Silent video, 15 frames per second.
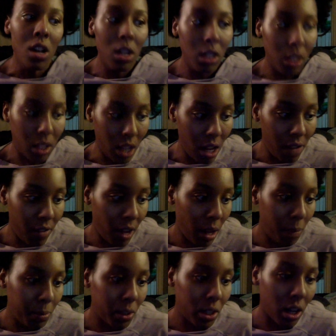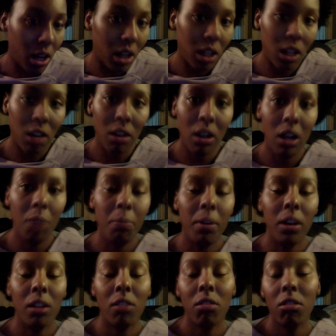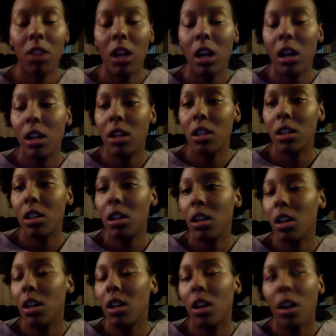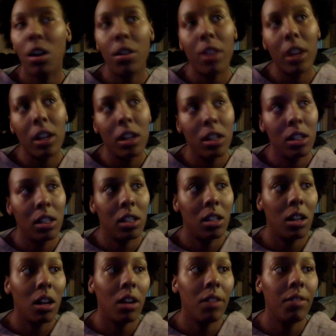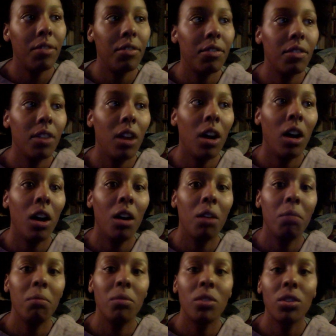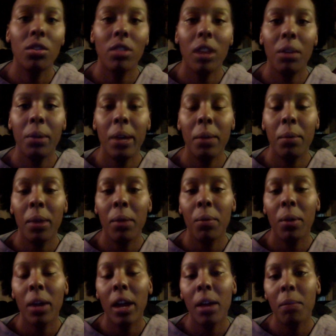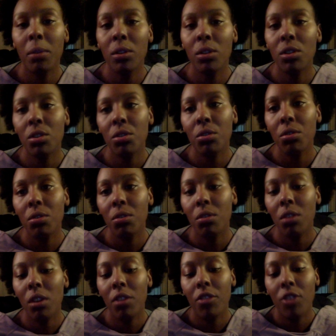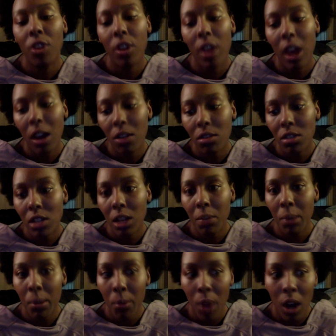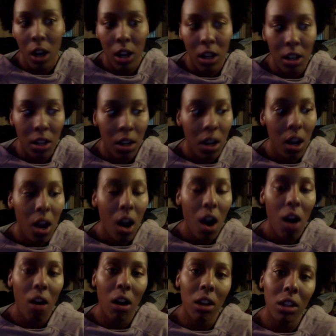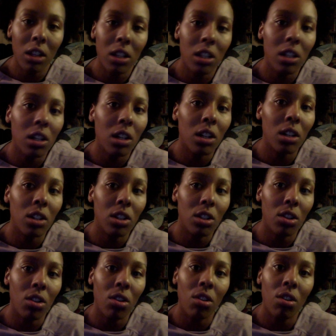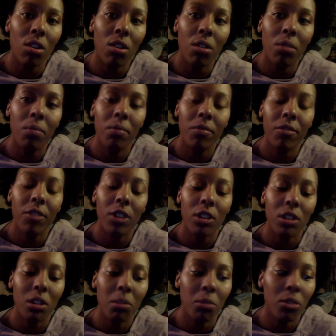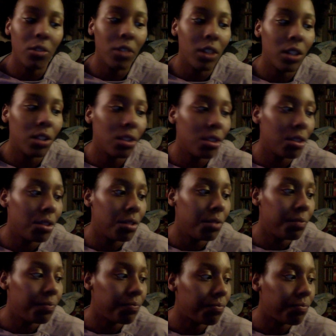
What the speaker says: save up, start clearing up our credit and all that good stuff. So that way we were able to afford the house that we wanted, or at least a good starter home for us to move into.